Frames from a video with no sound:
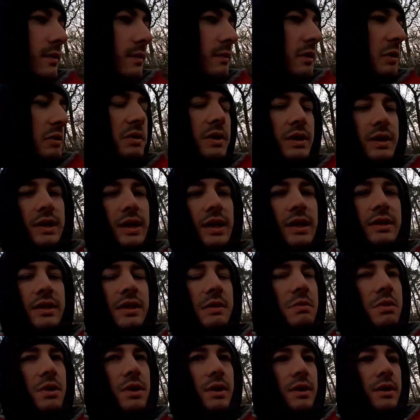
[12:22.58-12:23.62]
No, besides that, I
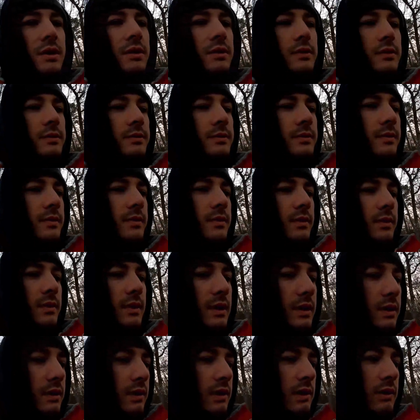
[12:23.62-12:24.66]
slept pretty good.
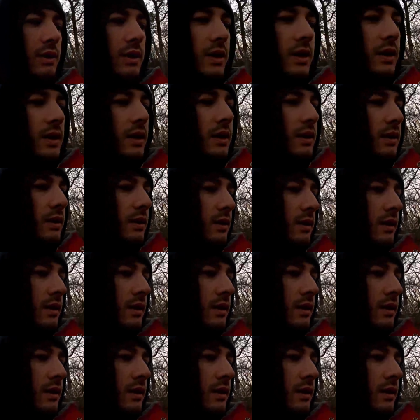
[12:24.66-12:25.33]
Loki,